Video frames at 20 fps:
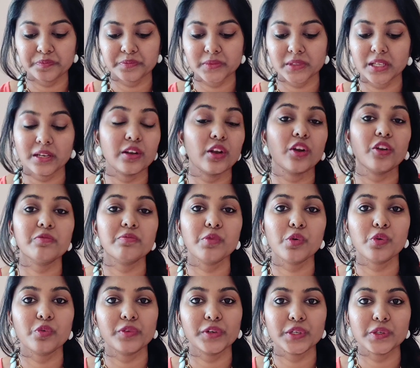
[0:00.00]
There are a lot of
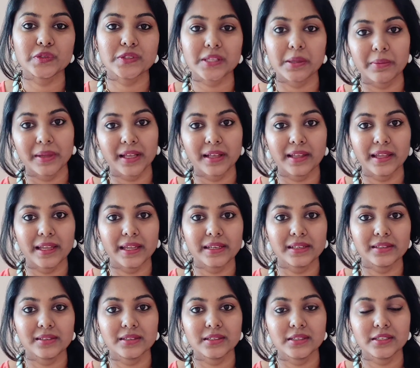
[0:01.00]
more videos coming
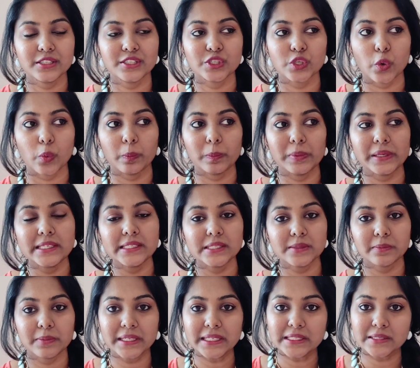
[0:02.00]
ahead, so please
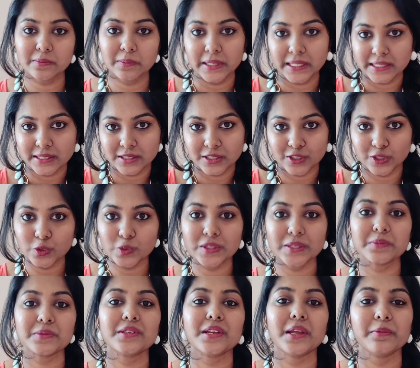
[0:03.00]
do
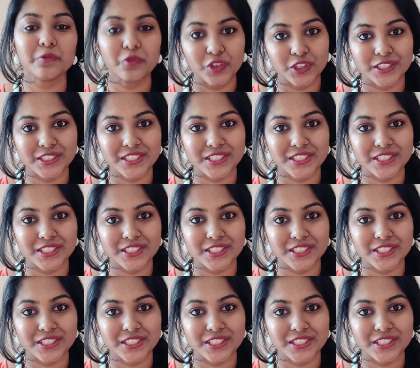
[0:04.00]
subscribe to the